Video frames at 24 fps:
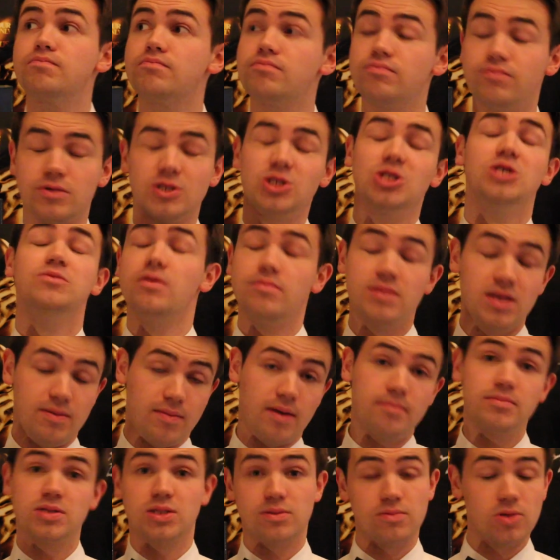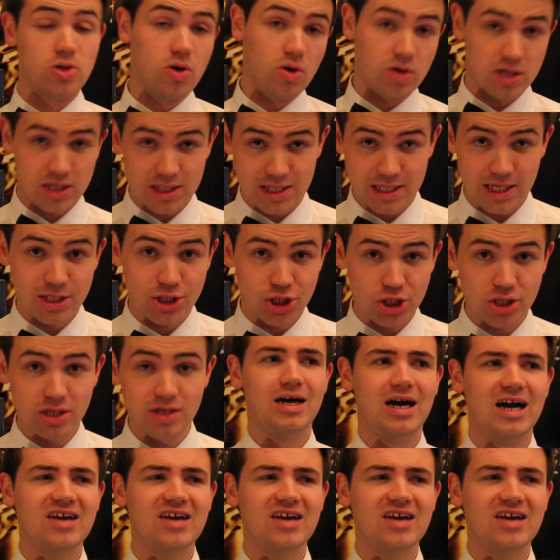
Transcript: Presumably members of the organization.